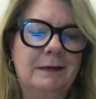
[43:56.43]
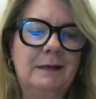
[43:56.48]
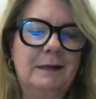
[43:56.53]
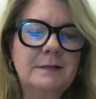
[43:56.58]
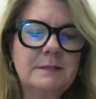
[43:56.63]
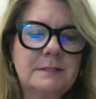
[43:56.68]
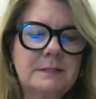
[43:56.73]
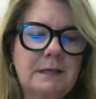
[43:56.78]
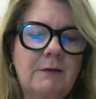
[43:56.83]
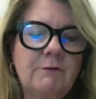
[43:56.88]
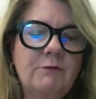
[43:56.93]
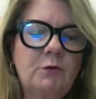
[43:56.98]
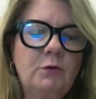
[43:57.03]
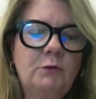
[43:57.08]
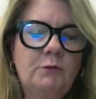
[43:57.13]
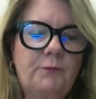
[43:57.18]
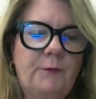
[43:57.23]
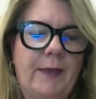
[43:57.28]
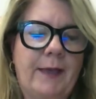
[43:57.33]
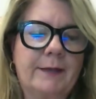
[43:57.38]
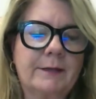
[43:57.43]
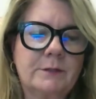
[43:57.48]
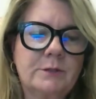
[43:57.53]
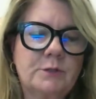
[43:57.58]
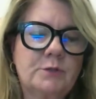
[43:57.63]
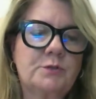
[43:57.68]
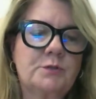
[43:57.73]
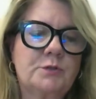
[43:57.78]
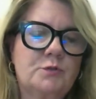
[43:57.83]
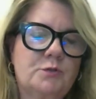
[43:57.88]
several
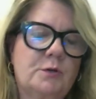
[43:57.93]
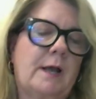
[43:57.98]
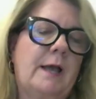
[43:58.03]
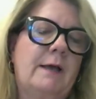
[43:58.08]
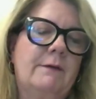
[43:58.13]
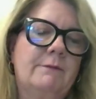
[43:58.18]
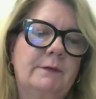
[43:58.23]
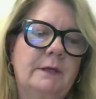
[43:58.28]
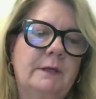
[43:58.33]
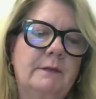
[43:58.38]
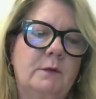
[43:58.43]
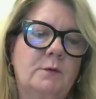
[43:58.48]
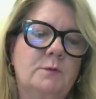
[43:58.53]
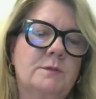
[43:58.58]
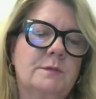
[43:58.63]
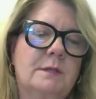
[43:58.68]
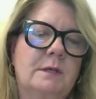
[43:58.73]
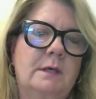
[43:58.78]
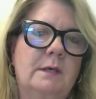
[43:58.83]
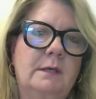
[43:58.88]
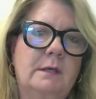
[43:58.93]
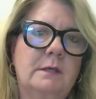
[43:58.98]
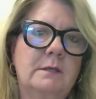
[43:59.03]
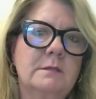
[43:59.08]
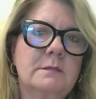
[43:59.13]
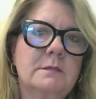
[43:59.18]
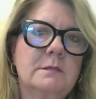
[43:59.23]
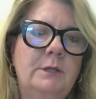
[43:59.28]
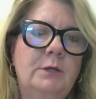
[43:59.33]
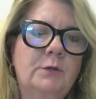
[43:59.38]
factors driving those
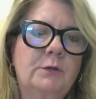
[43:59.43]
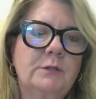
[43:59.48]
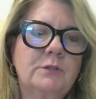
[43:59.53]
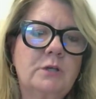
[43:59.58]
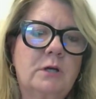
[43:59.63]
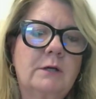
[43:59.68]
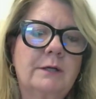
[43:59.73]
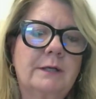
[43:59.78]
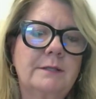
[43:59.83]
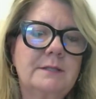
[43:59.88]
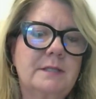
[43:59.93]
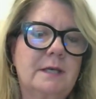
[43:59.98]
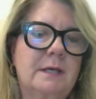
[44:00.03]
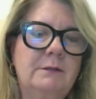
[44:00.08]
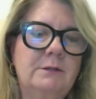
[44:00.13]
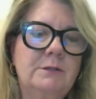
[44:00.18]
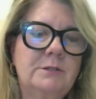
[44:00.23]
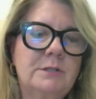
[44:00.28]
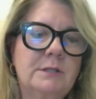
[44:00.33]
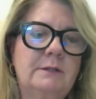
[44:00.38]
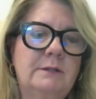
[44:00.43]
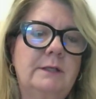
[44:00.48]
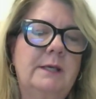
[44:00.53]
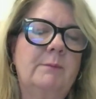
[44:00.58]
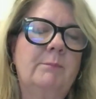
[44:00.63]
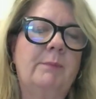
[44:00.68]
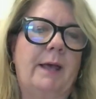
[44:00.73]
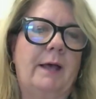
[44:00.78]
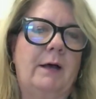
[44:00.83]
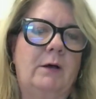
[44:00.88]
things. You can talk intelligently
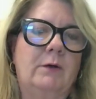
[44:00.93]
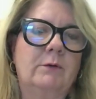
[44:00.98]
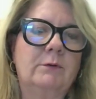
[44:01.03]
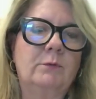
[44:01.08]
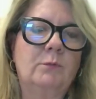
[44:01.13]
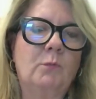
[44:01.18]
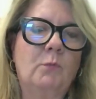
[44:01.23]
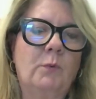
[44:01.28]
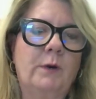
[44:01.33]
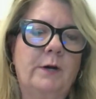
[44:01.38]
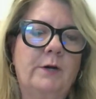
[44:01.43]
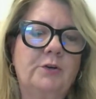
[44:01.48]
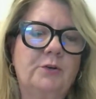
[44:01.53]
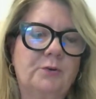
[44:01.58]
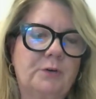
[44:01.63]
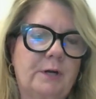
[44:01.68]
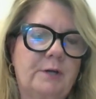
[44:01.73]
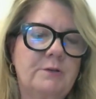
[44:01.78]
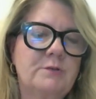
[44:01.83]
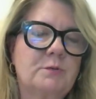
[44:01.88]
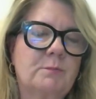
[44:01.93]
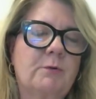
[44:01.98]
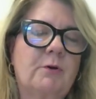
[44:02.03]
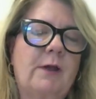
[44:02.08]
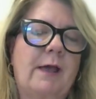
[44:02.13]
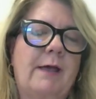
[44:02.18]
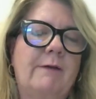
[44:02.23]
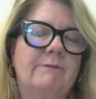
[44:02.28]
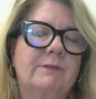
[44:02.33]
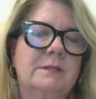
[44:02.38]
about where your customer
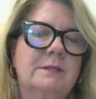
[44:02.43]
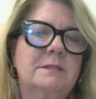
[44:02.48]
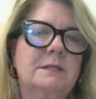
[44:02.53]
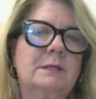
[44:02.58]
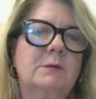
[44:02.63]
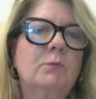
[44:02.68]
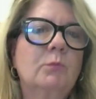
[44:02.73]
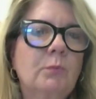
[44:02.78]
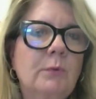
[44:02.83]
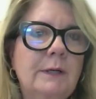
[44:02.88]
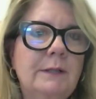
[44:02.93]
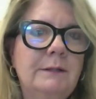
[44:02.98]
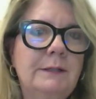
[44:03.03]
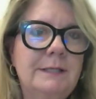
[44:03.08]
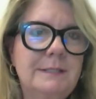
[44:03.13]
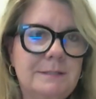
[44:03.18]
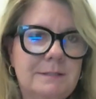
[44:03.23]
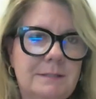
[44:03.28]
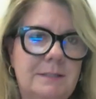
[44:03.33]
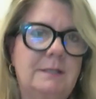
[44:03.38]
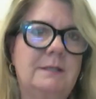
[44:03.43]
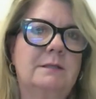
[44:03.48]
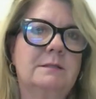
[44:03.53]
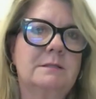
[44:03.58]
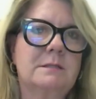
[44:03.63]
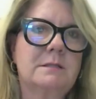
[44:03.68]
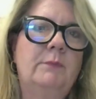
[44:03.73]
advocacy really sits